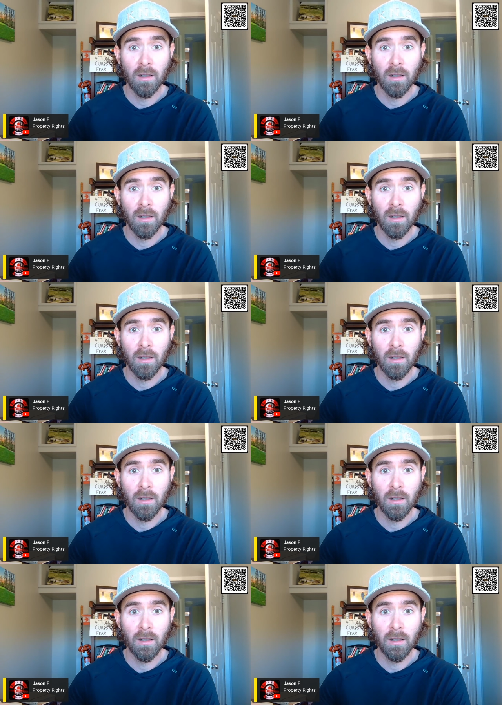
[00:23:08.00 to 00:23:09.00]

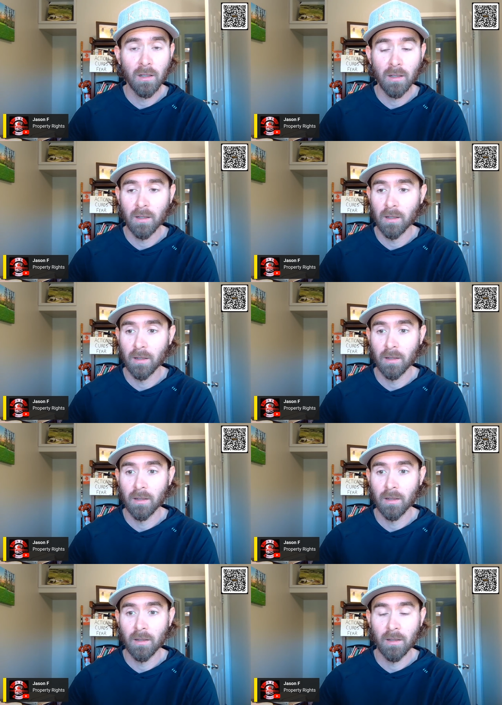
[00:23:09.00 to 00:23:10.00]

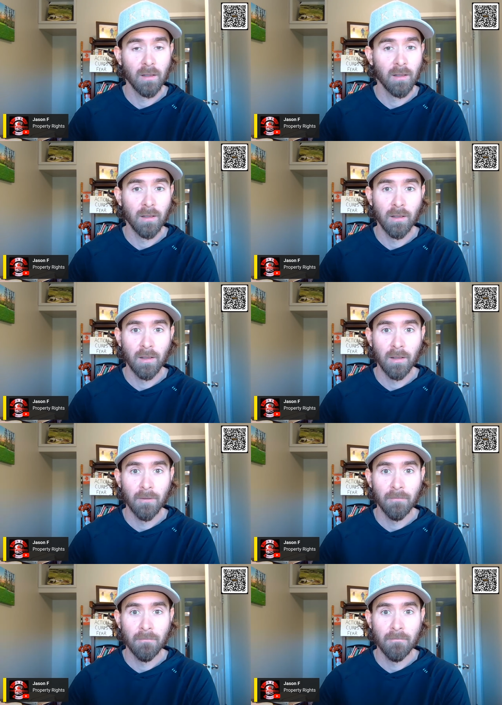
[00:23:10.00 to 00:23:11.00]

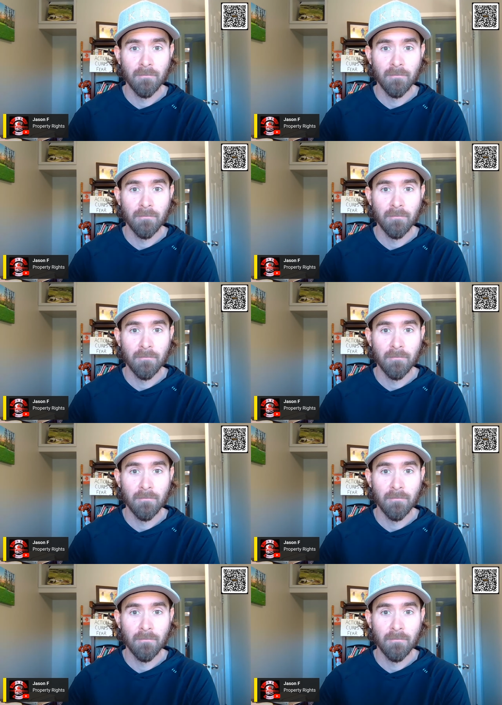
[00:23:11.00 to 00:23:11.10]
(silence)